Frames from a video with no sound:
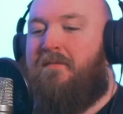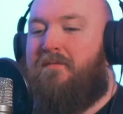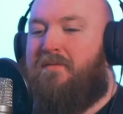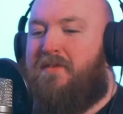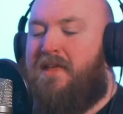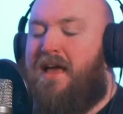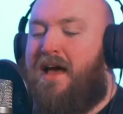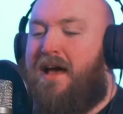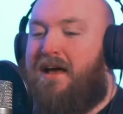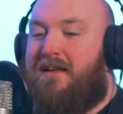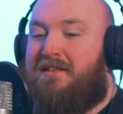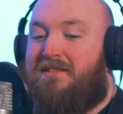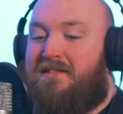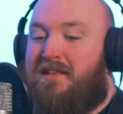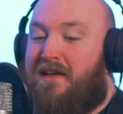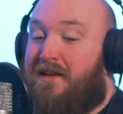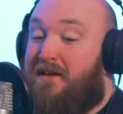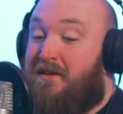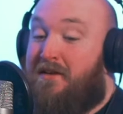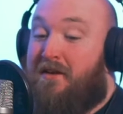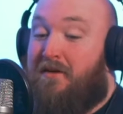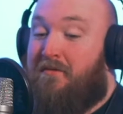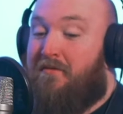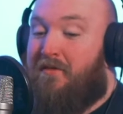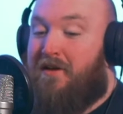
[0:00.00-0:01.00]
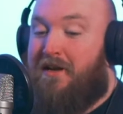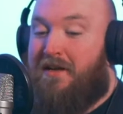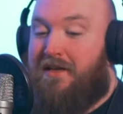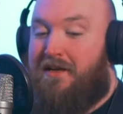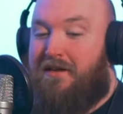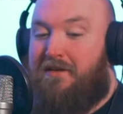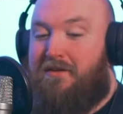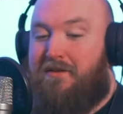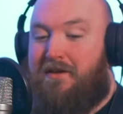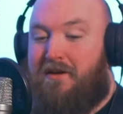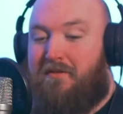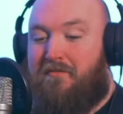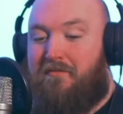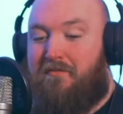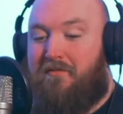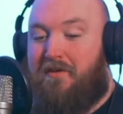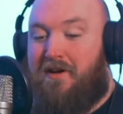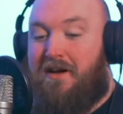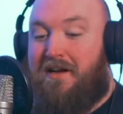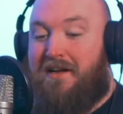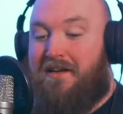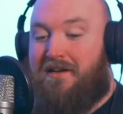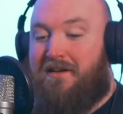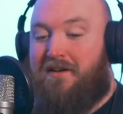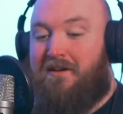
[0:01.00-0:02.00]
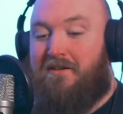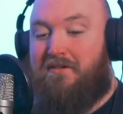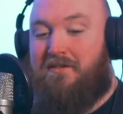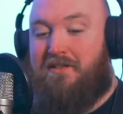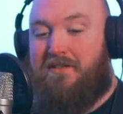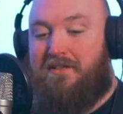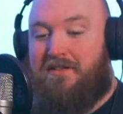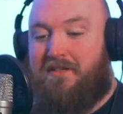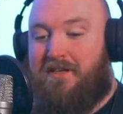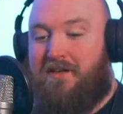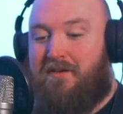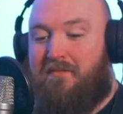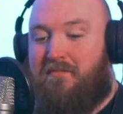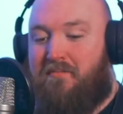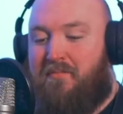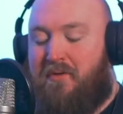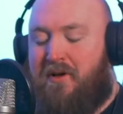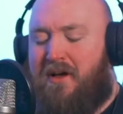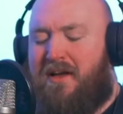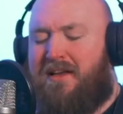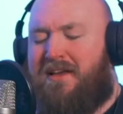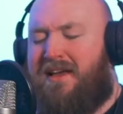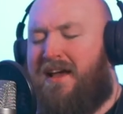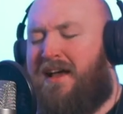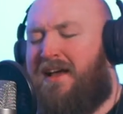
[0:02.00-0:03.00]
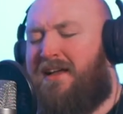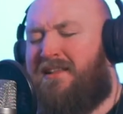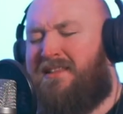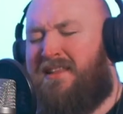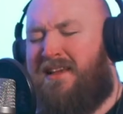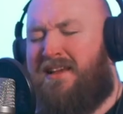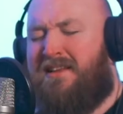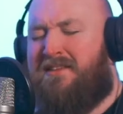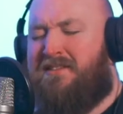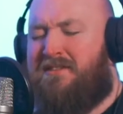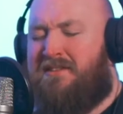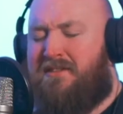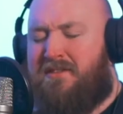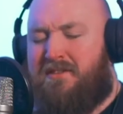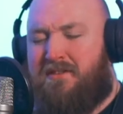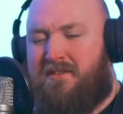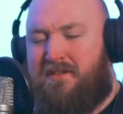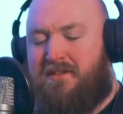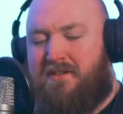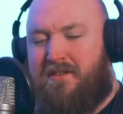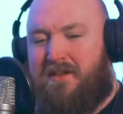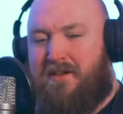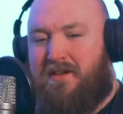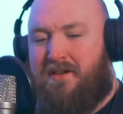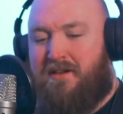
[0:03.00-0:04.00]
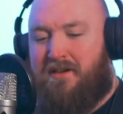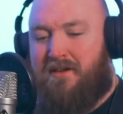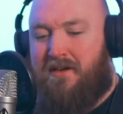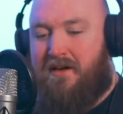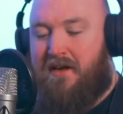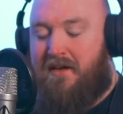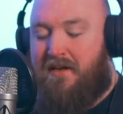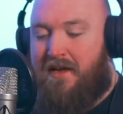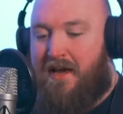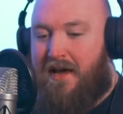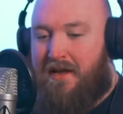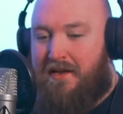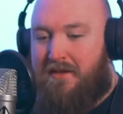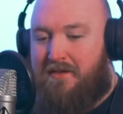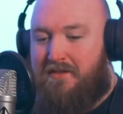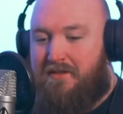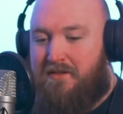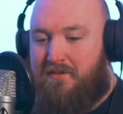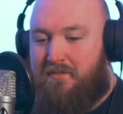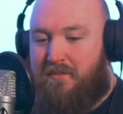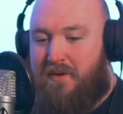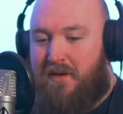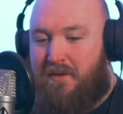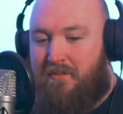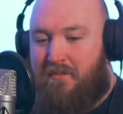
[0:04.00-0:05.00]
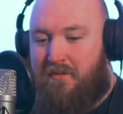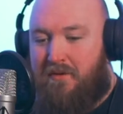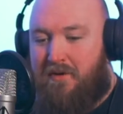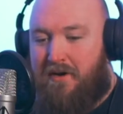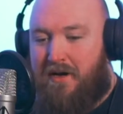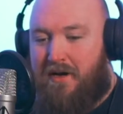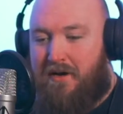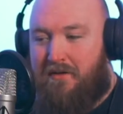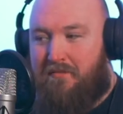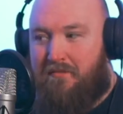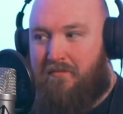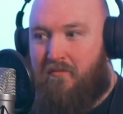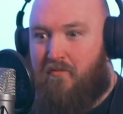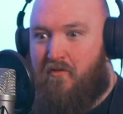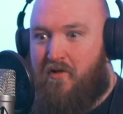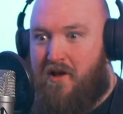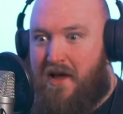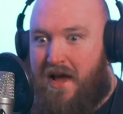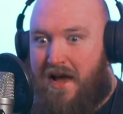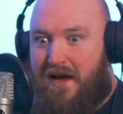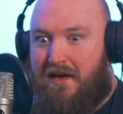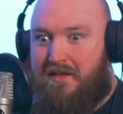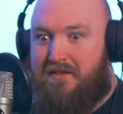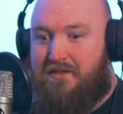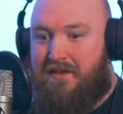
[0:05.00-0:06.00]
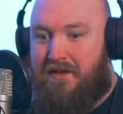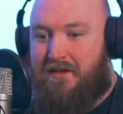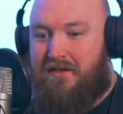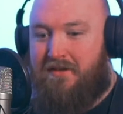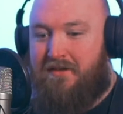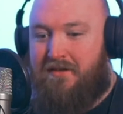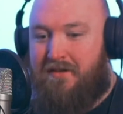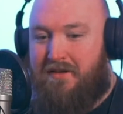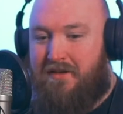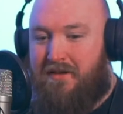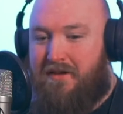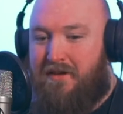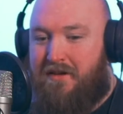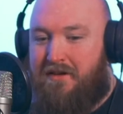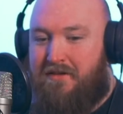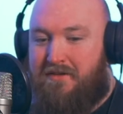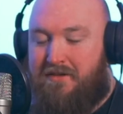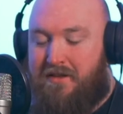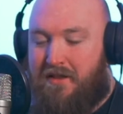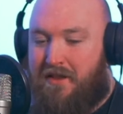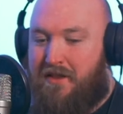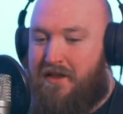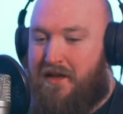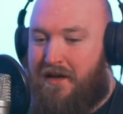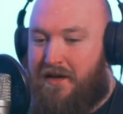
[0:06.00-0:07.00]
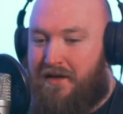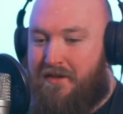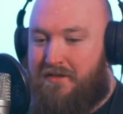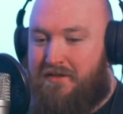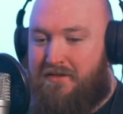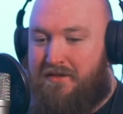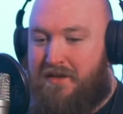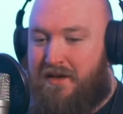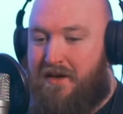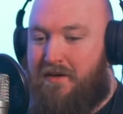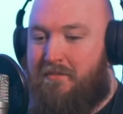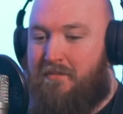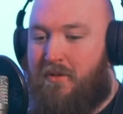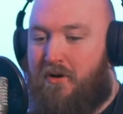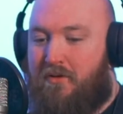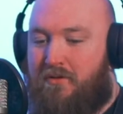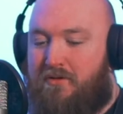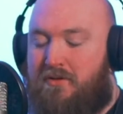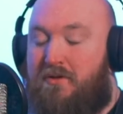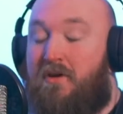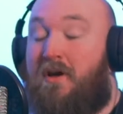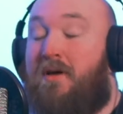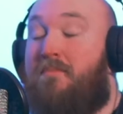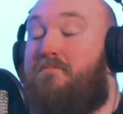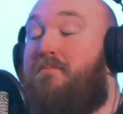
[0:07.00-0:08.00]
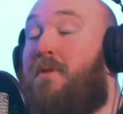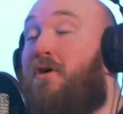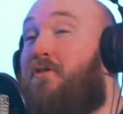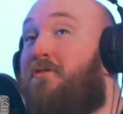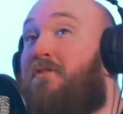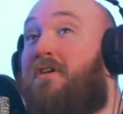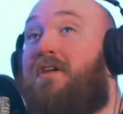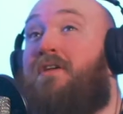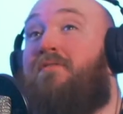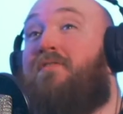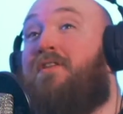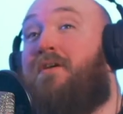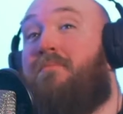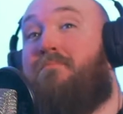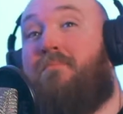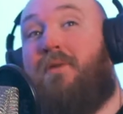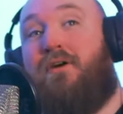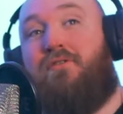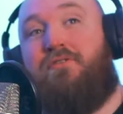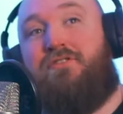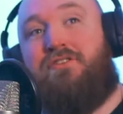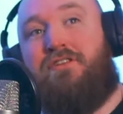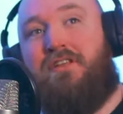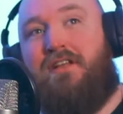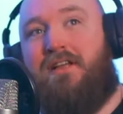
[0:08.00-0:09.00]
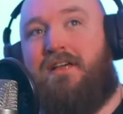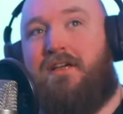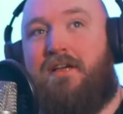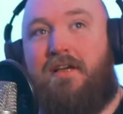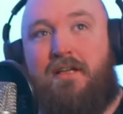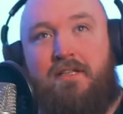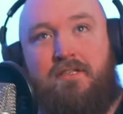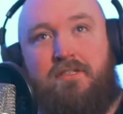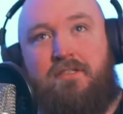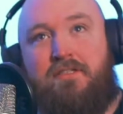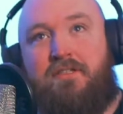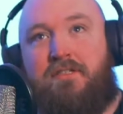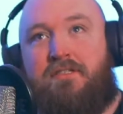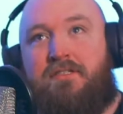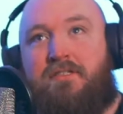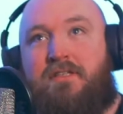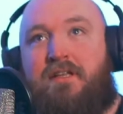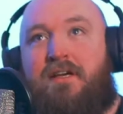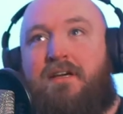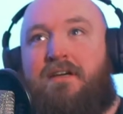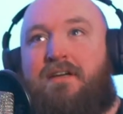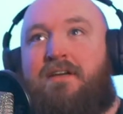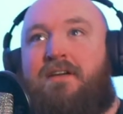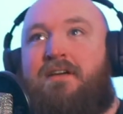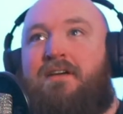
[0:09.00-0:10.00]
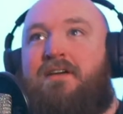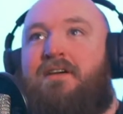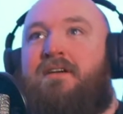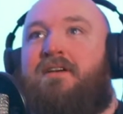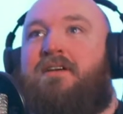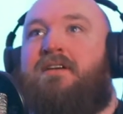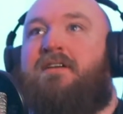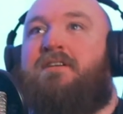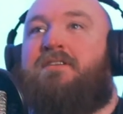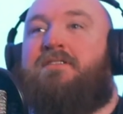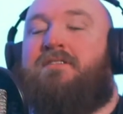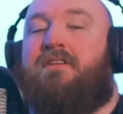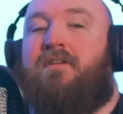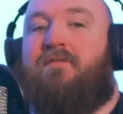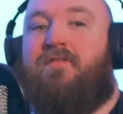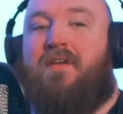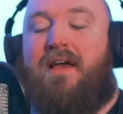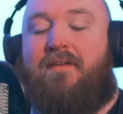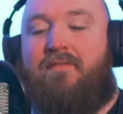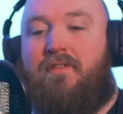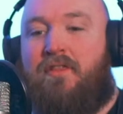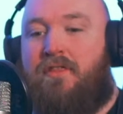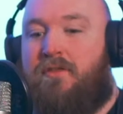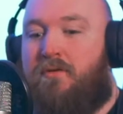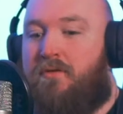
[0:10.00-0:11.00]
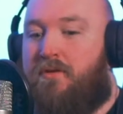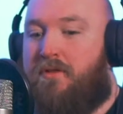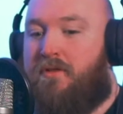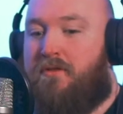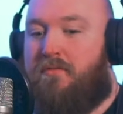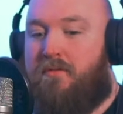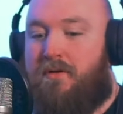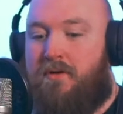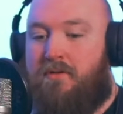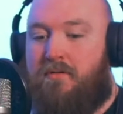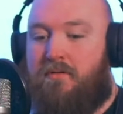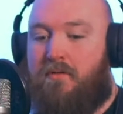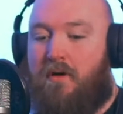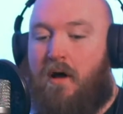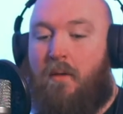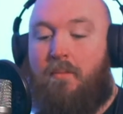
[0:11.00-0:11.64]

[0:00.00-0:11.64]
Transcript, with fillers: Yeah, it's like you don't really you don't really notice it. But again, I think it's just uh, again, it's just people kind of reacting to things emotion not emo- not even emotionally. It's just like stuff you haven't thought through.